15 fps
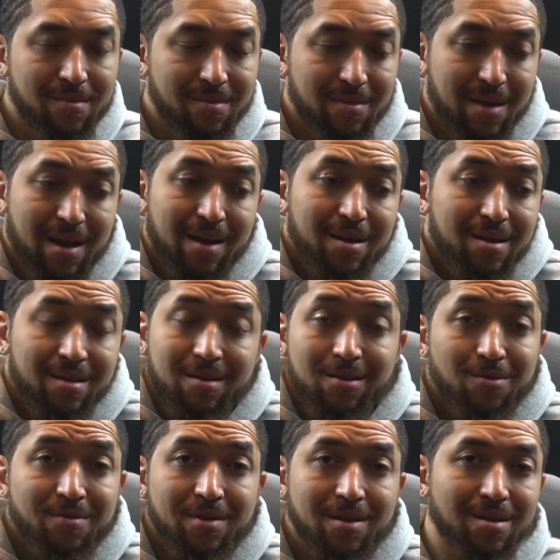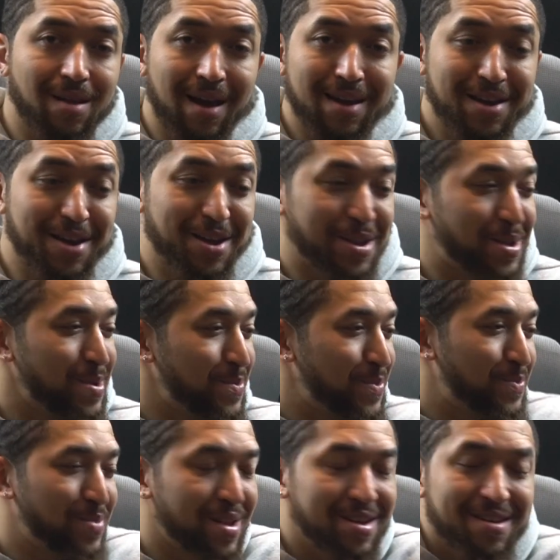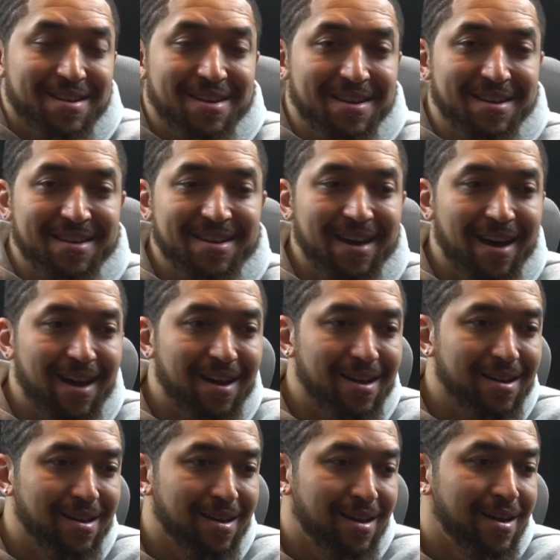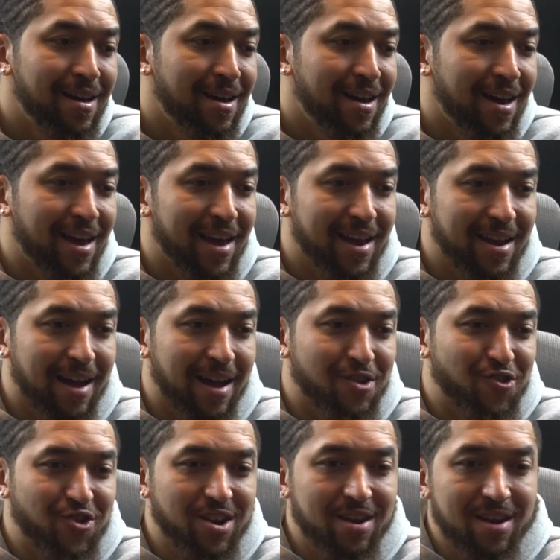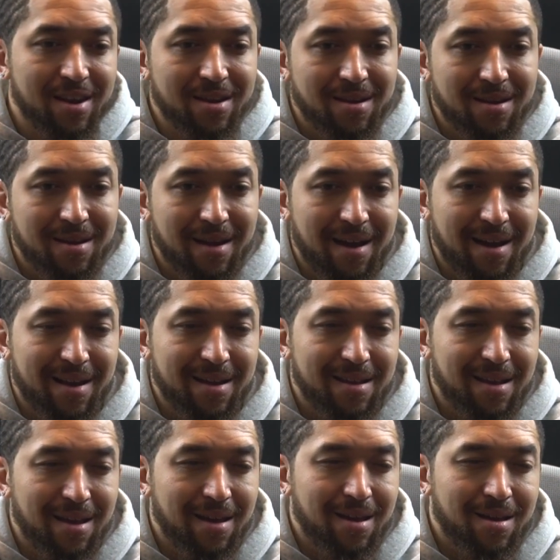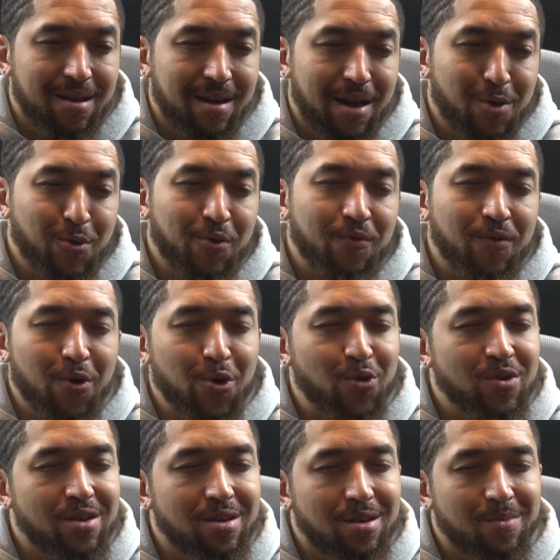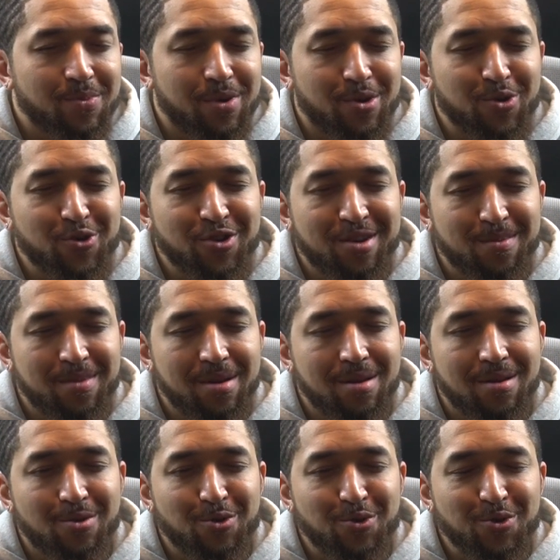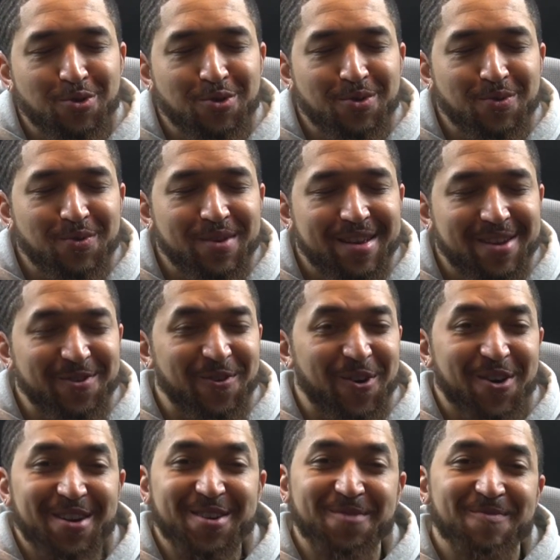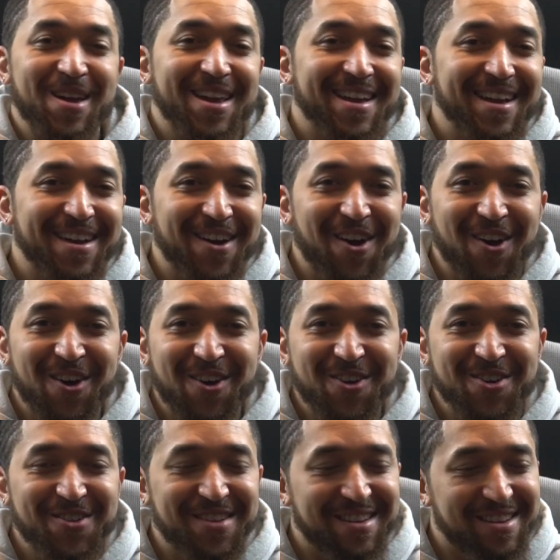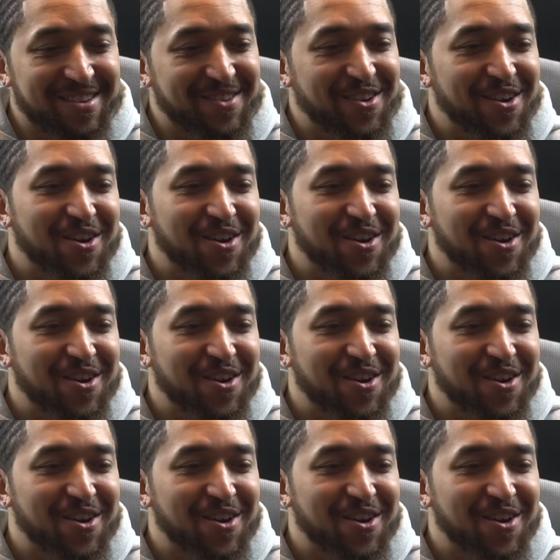I didn't use it. I just placed it to the side, and I treated it kind of like how a phone is supposed to be used, as far as making calls and